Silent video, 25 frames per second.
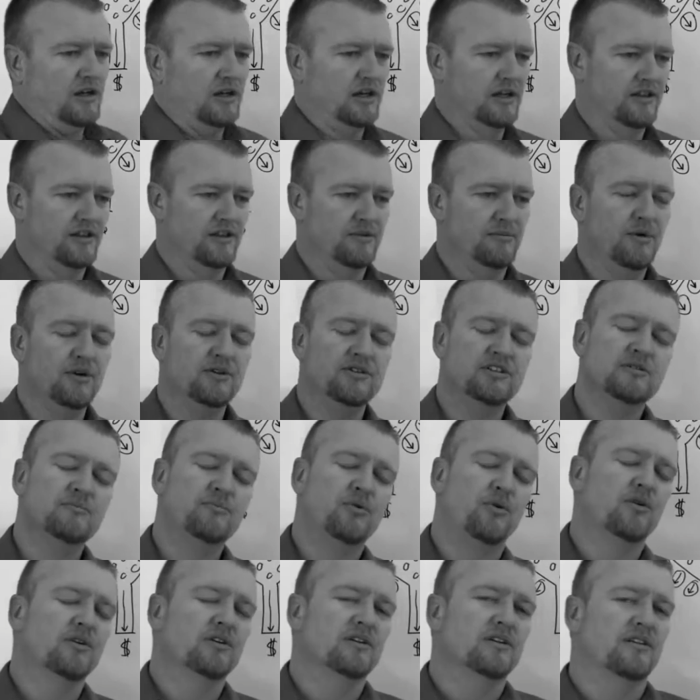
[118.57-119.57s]
the most
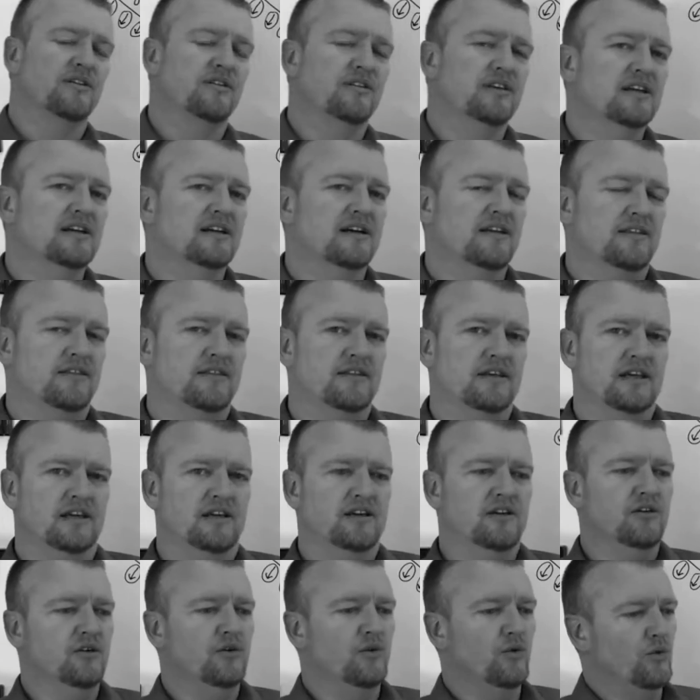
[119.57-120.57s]
important thing, I
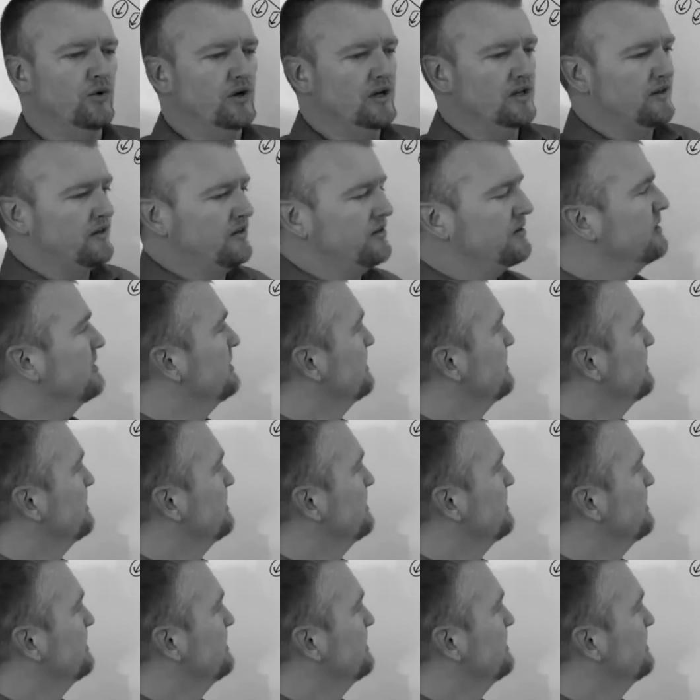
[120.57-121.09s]
think, with